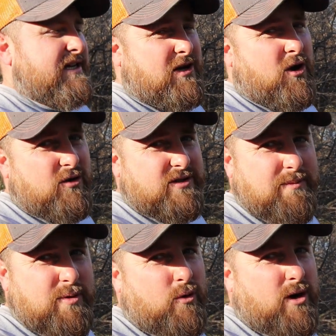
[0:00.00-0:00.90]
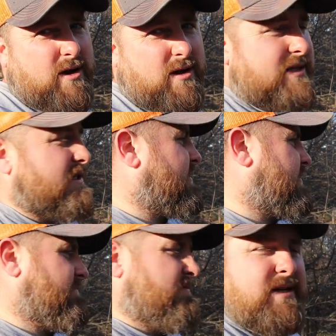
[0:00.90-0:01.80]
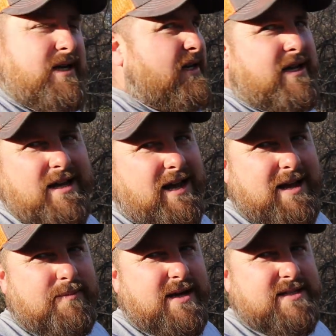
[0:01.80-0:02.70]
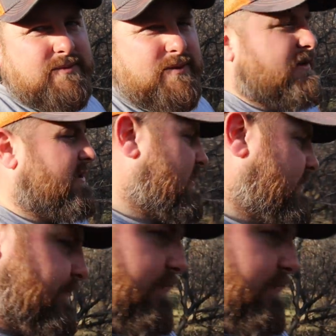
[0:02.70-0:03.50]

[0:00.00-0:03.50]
as hard as I've been working on this, I ain't messing with it, yo.